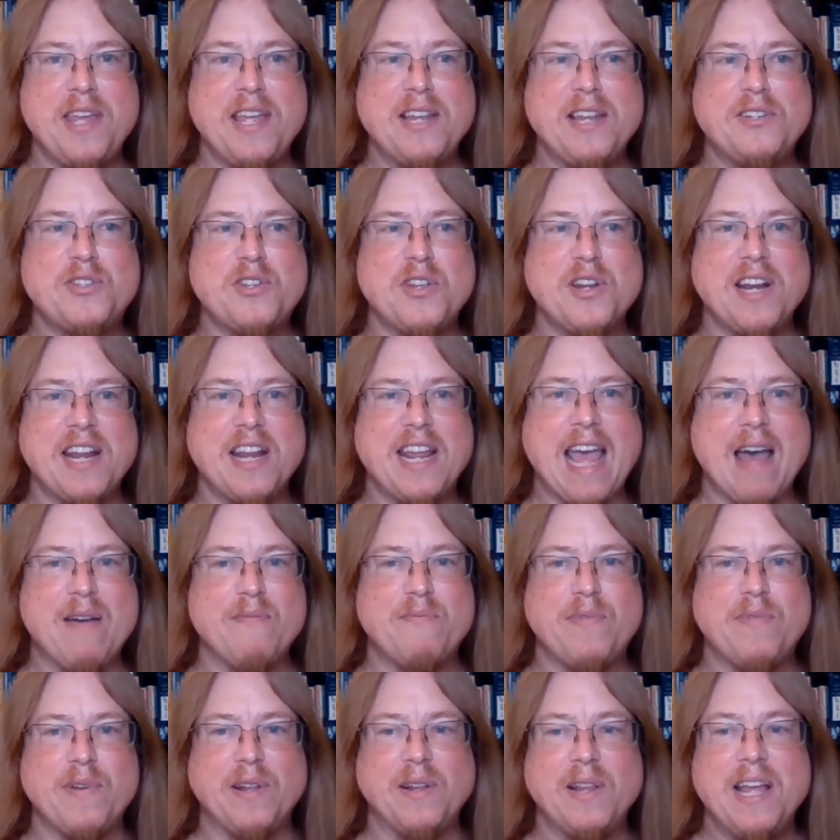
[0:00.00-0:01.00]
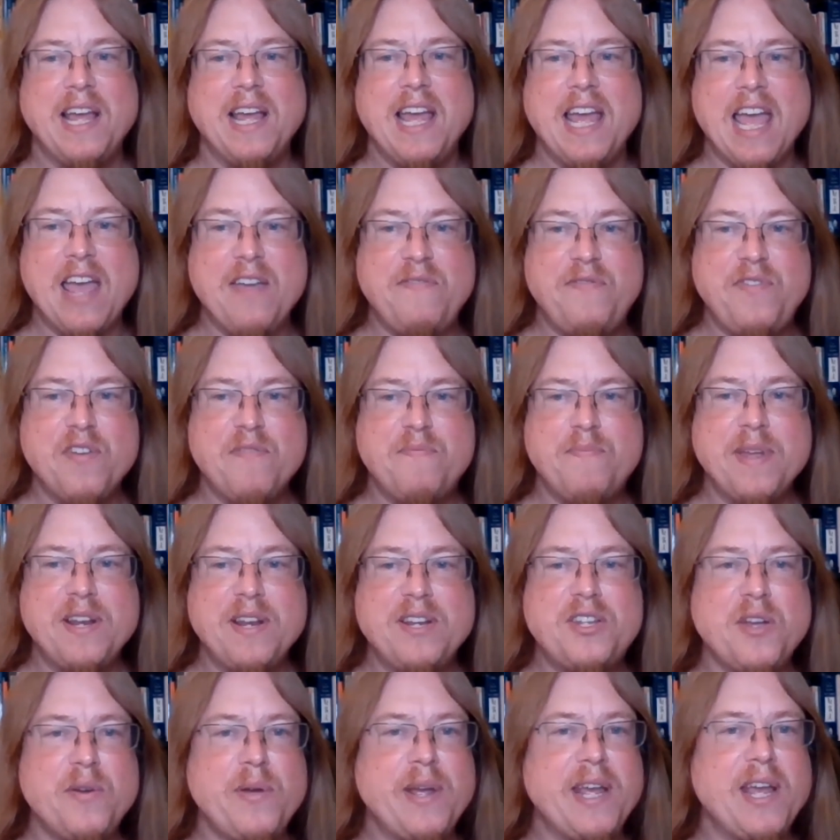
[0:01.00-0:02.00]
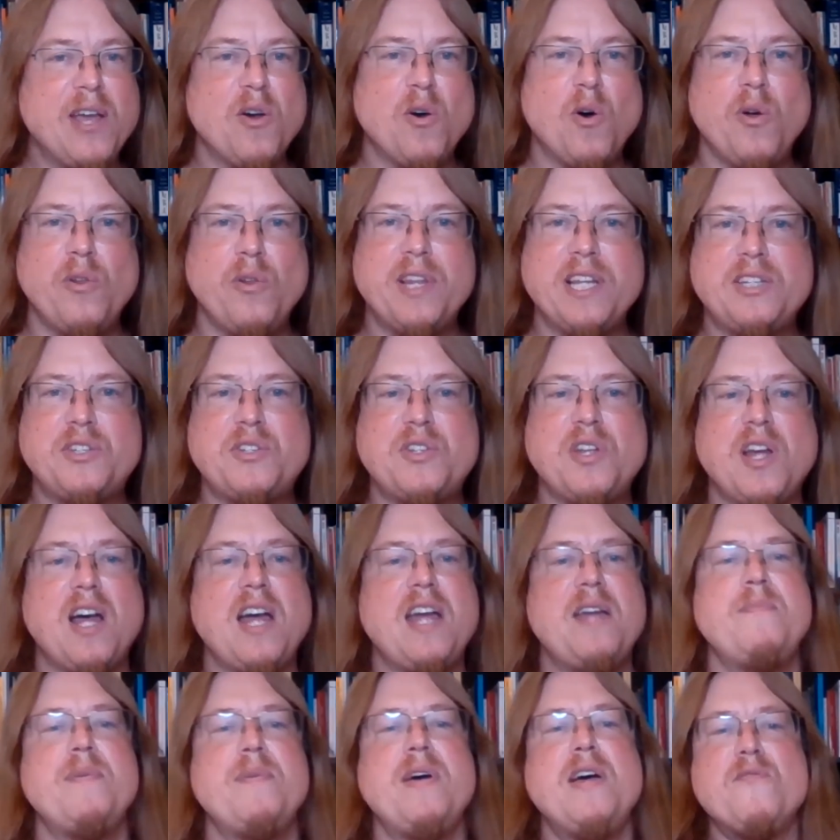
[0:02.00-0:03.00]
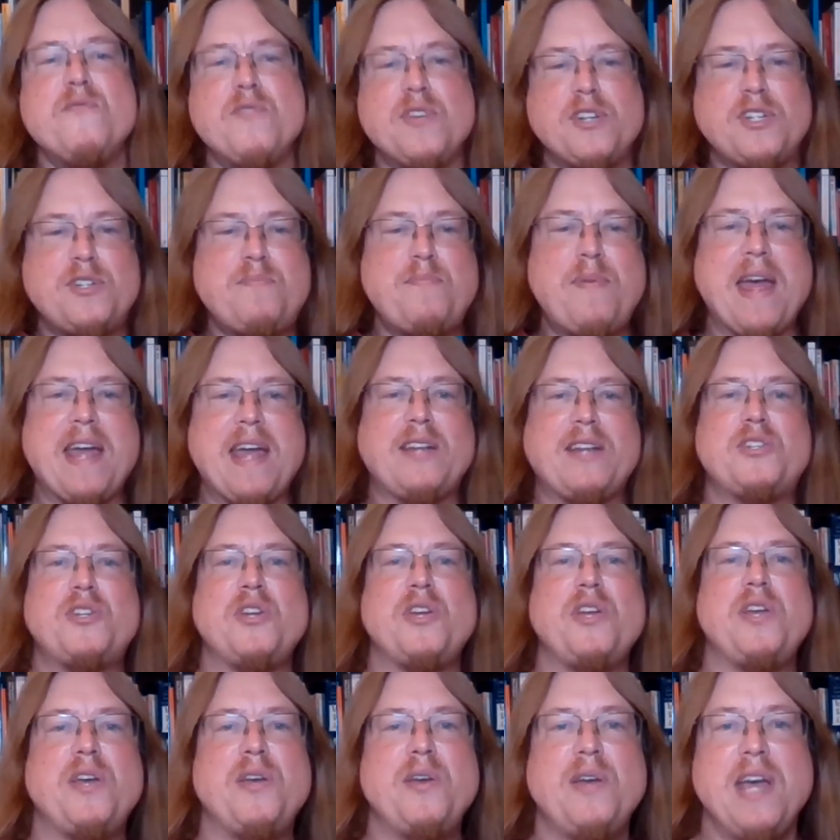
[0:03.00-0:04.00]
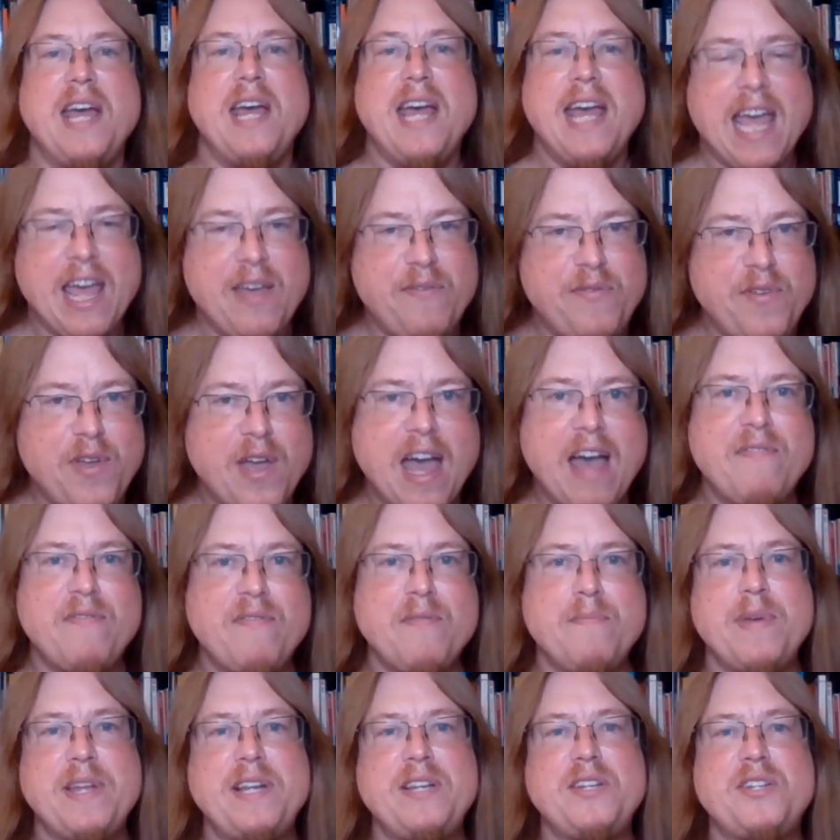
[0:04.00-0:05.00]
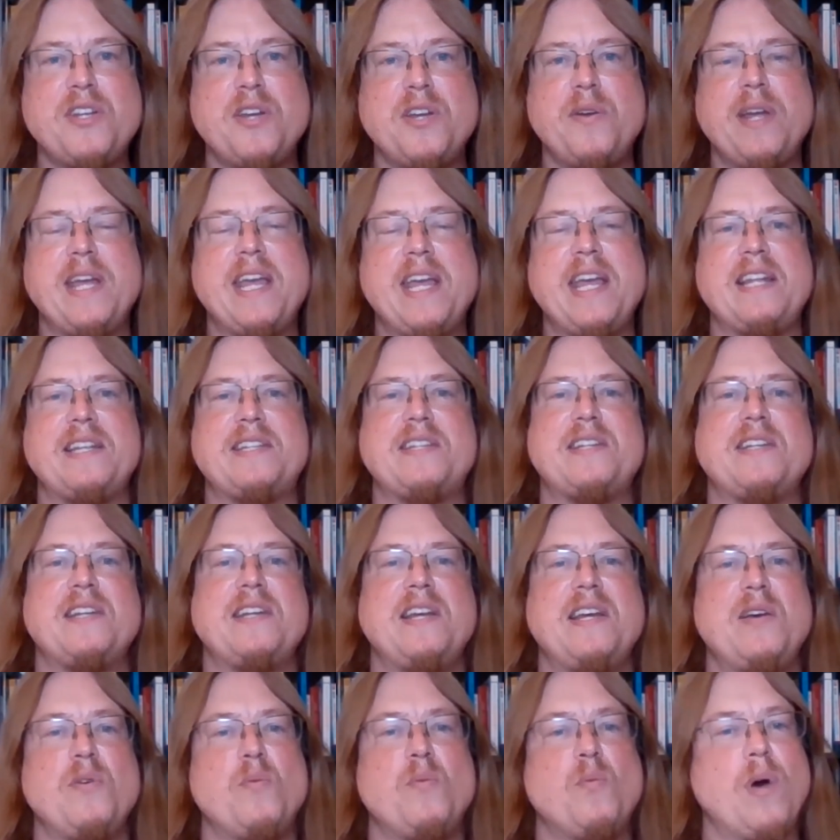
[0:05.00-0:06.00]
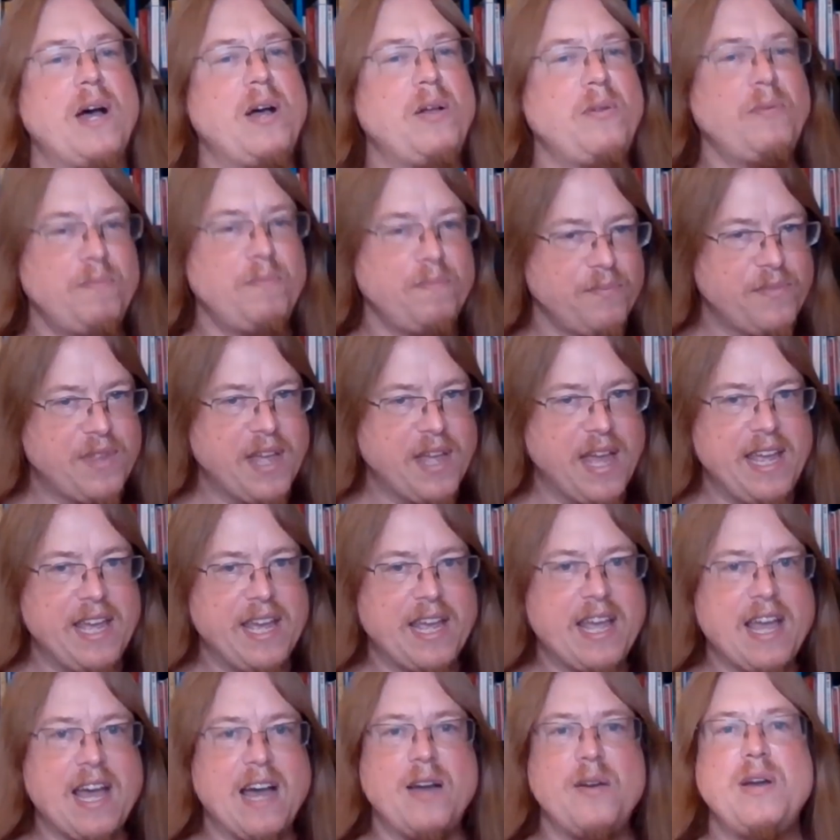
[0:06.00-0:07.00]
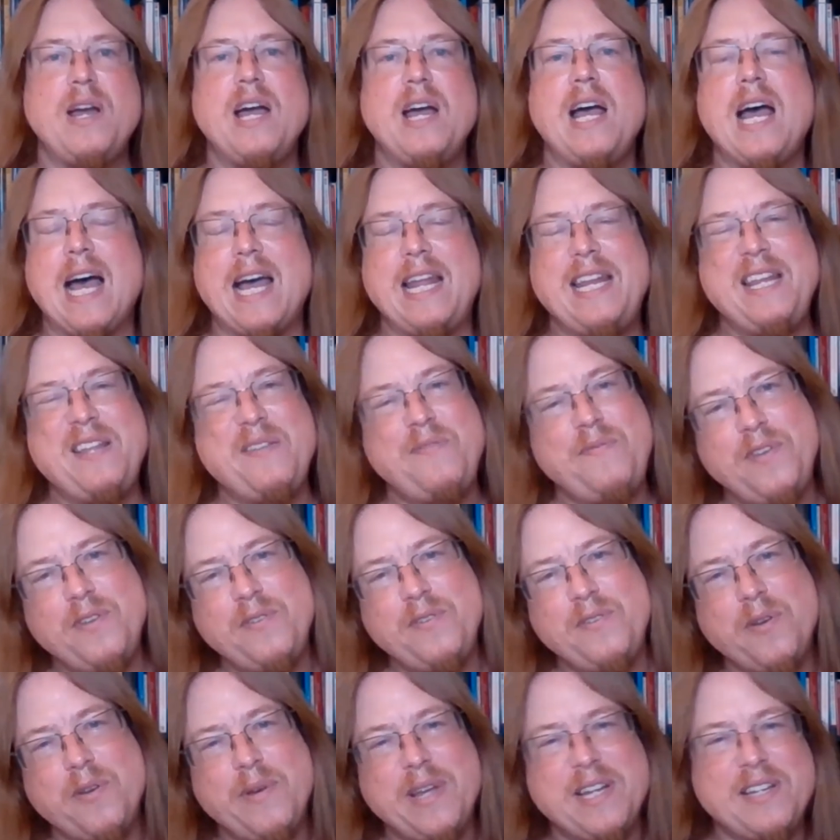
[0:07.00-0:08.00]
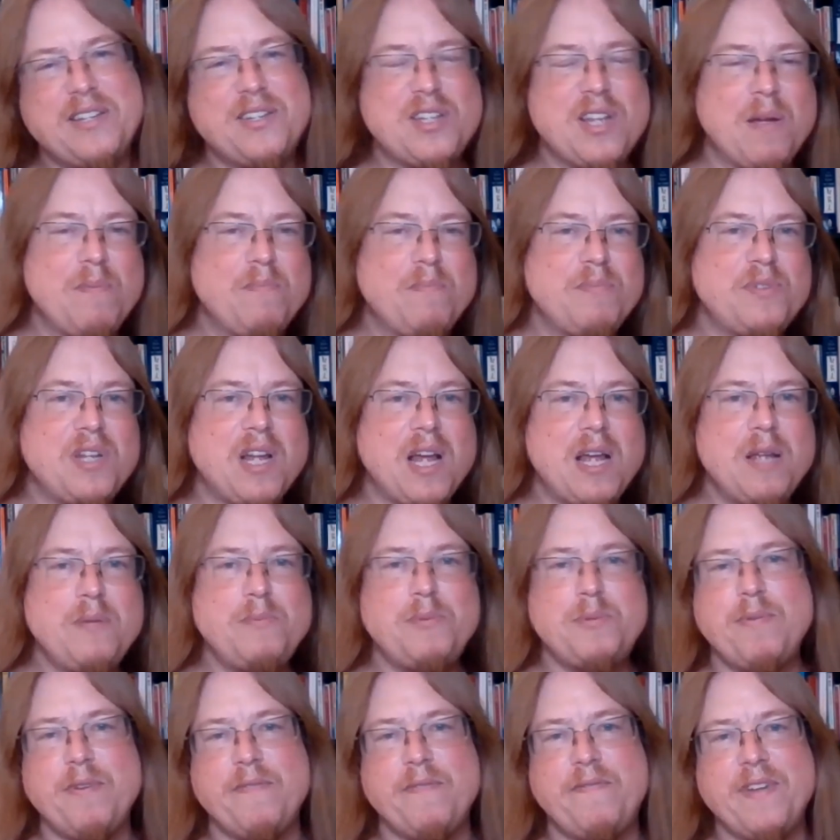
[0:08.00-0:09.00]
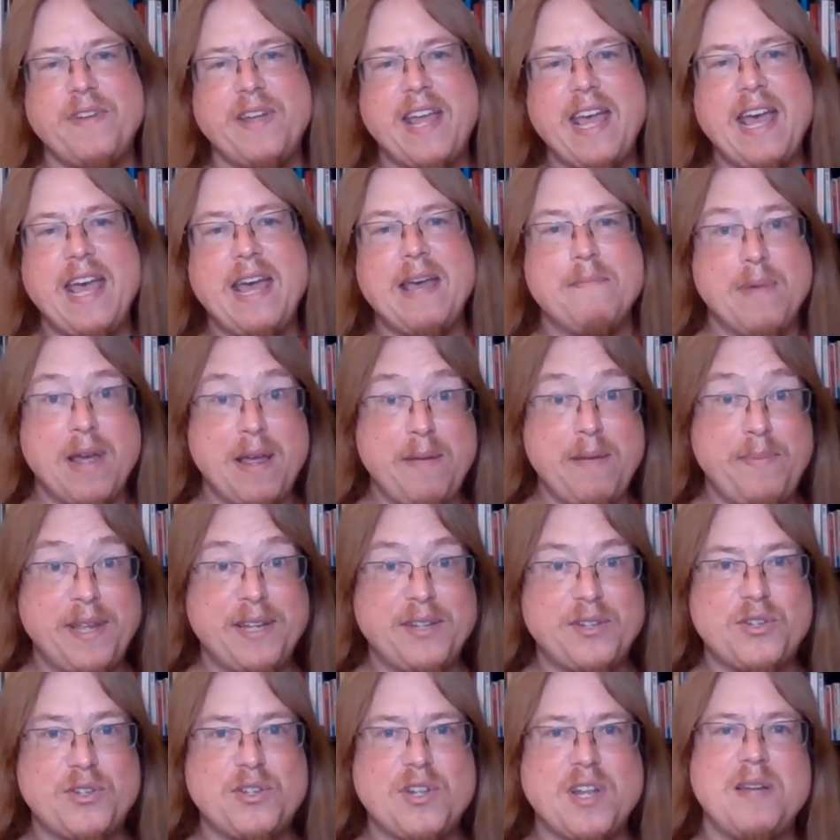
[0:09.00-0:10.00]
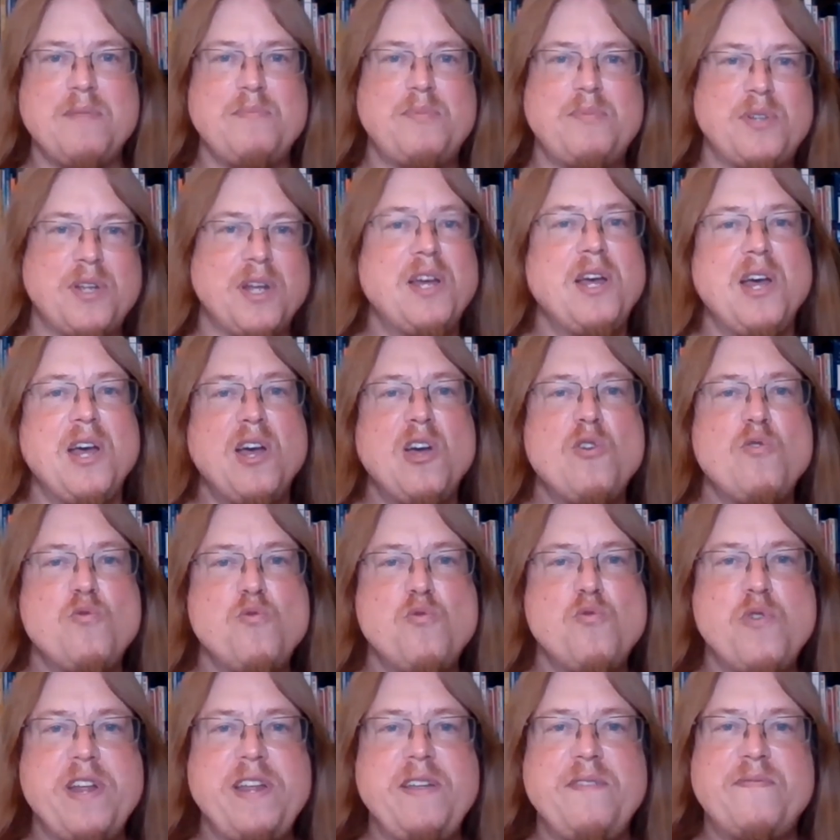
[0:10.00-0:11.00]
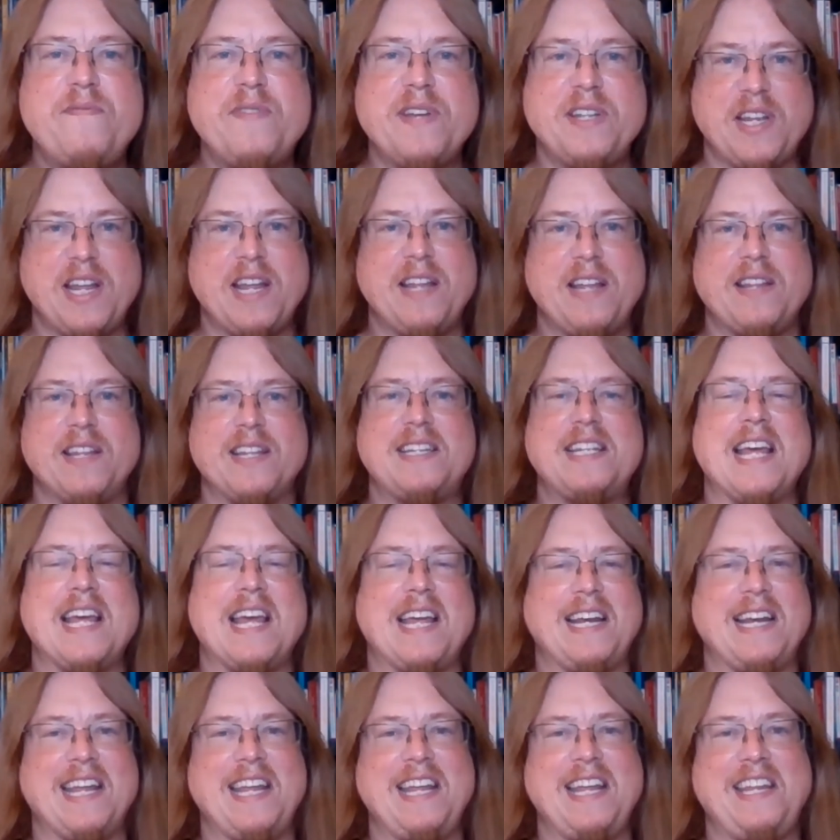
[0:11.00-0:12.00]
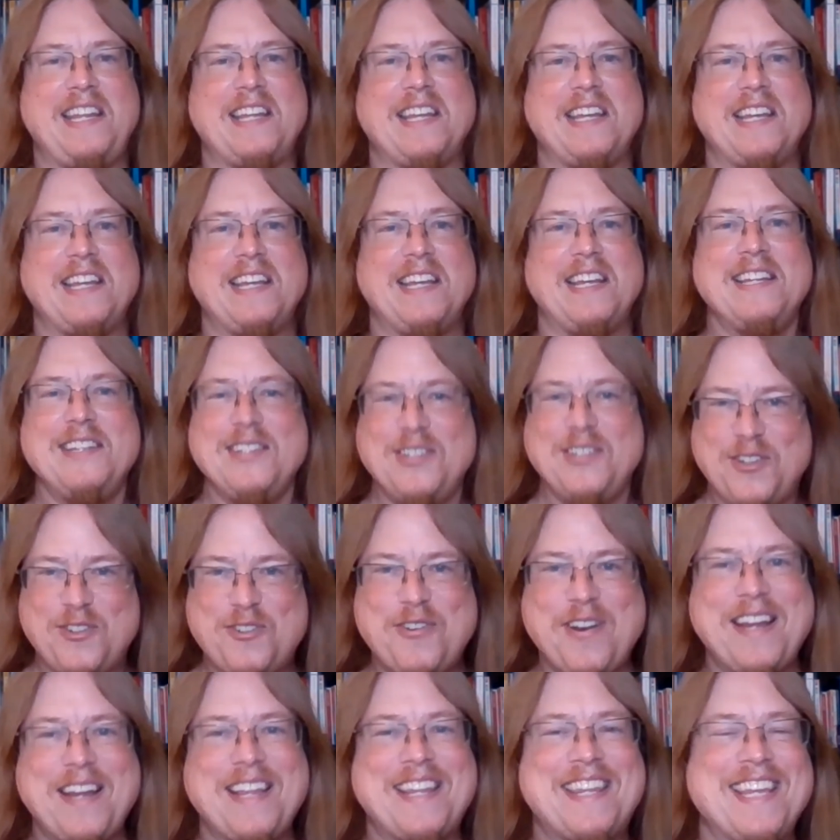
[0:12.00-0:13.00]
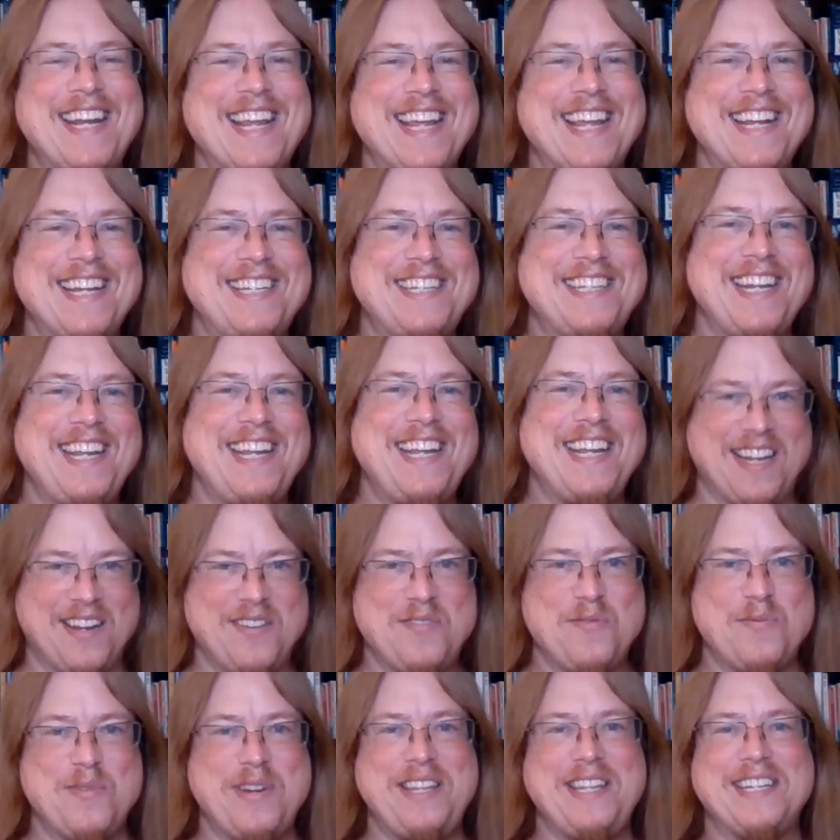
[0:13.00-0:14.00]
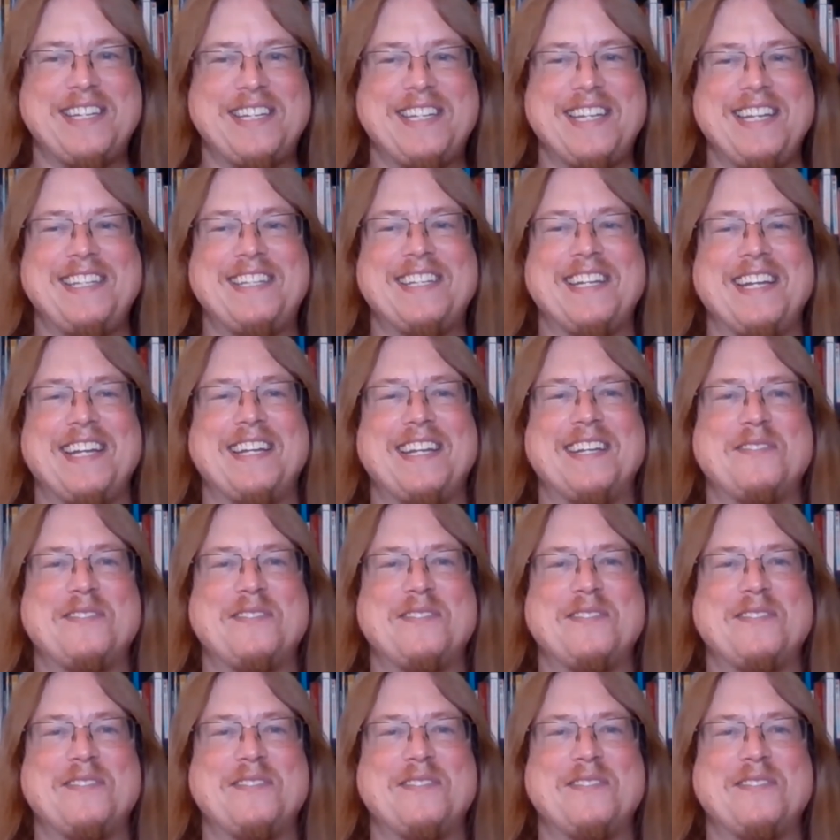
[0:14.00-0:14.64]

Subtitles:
instant gap fill. If you've been doing it all this time, respect to you. If you haven't been doing it, well, there you go. And if you do it sometimes but forget, maybe it's time to revisit the technique. Strength and energy with your teaching.